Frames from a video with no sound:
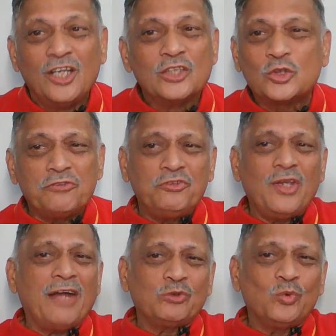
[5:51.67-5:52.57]
So if you
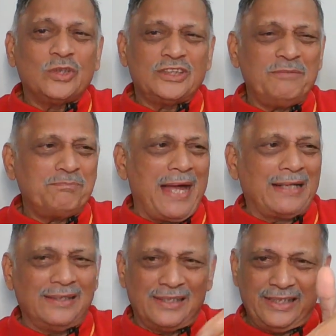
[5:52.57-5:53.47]
have two or three
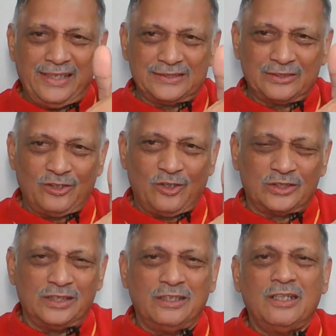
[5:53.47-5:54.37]
parallel rays
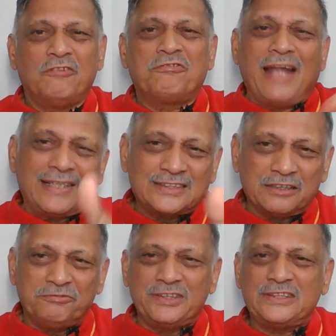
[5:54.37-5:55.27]
on a flat
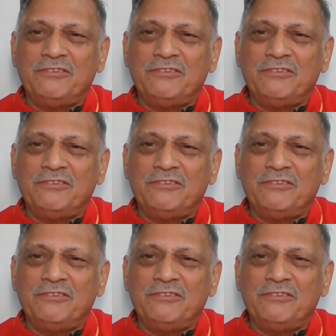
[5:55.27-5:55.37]
surface,